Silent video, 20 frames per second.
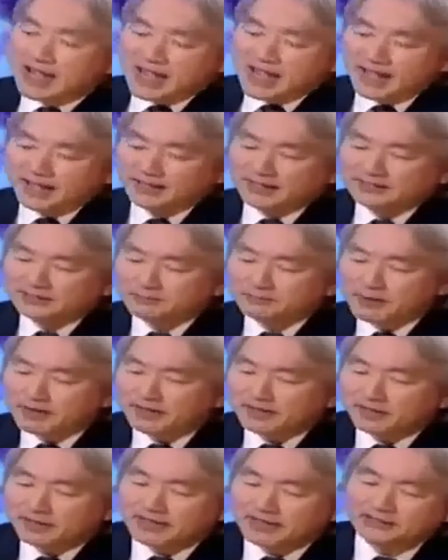And
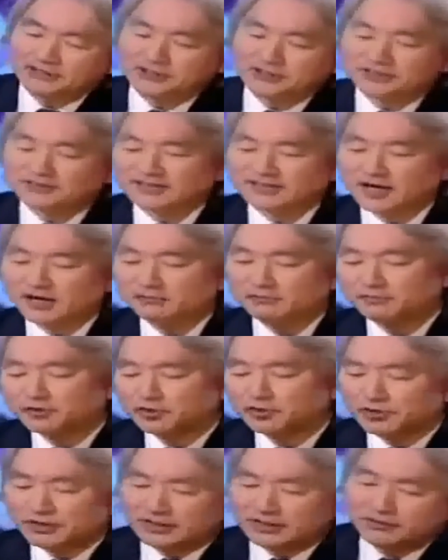speculation is now
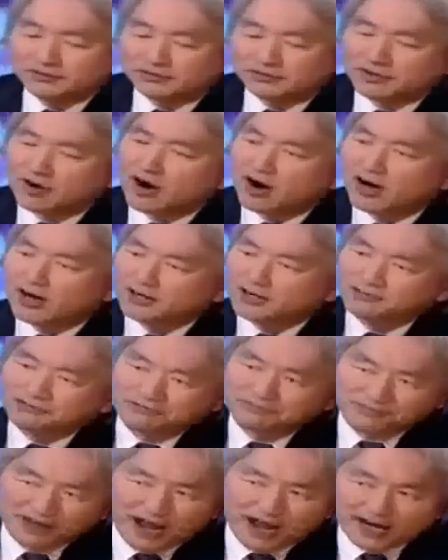turned into hard
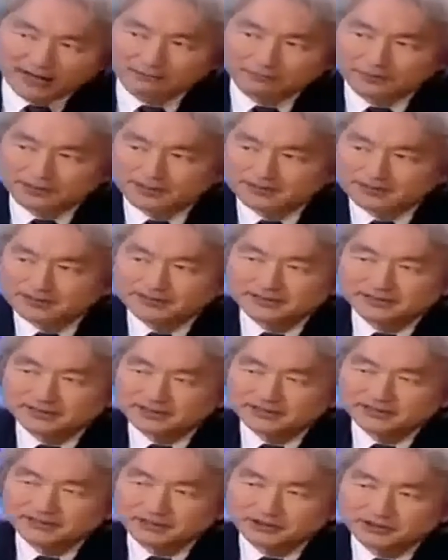fact, because in
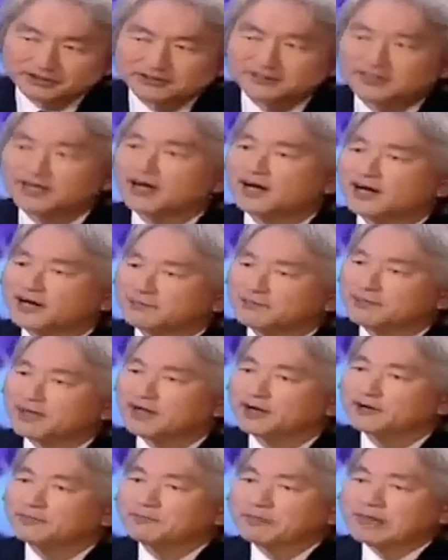6 years' time
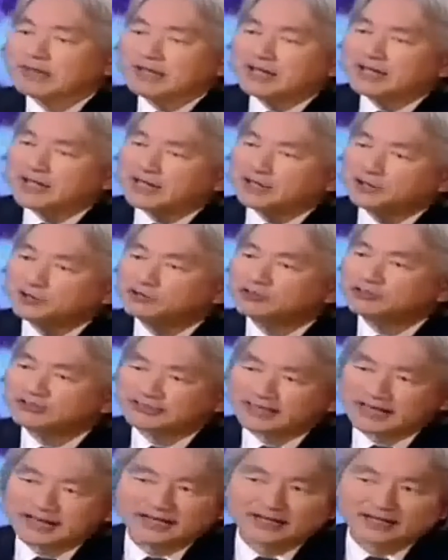now, a new
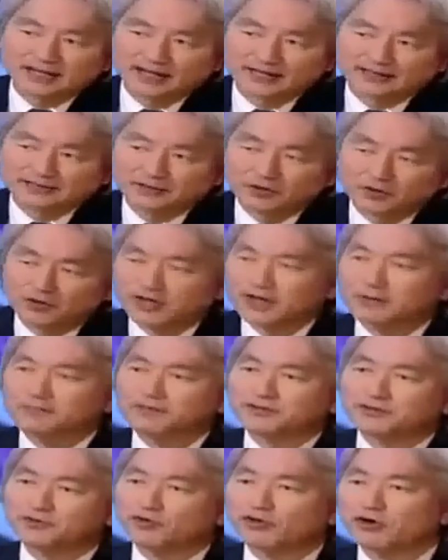satellite is going up
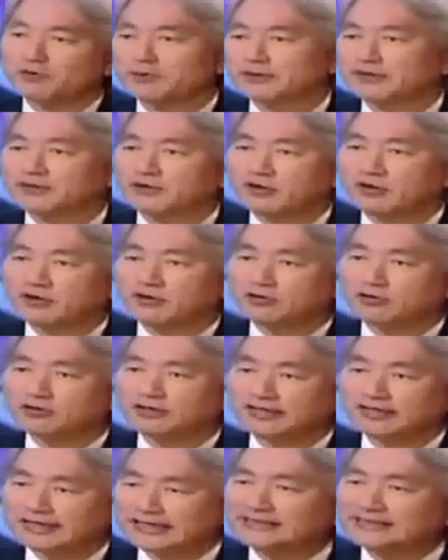into orbit
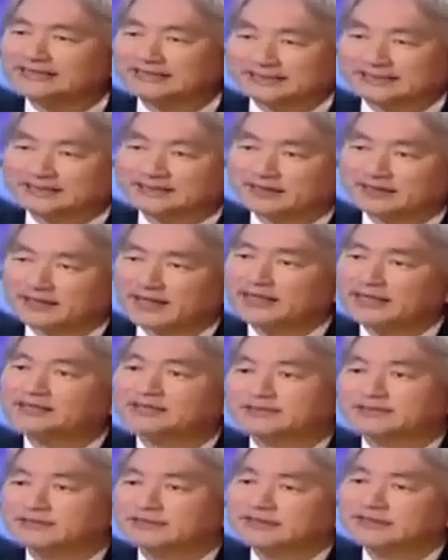called LISA,
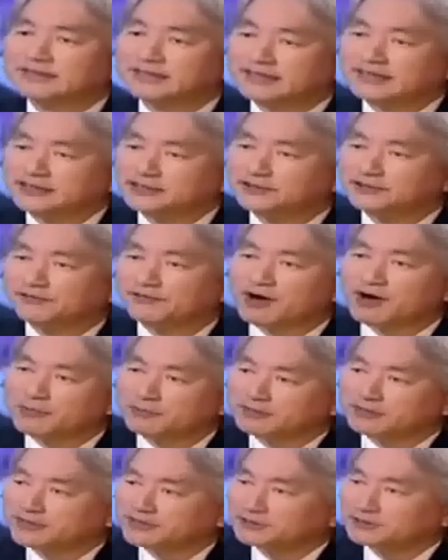Laser
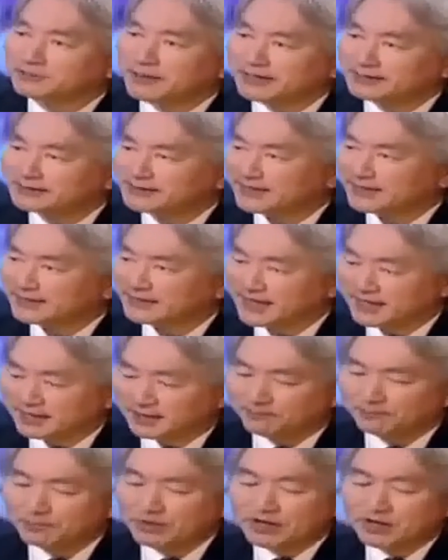Interferometry Space
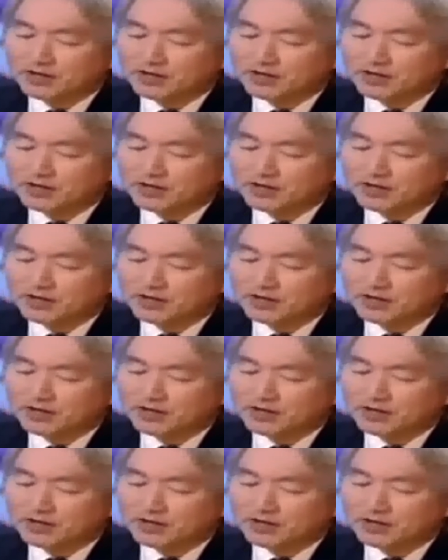Antenna,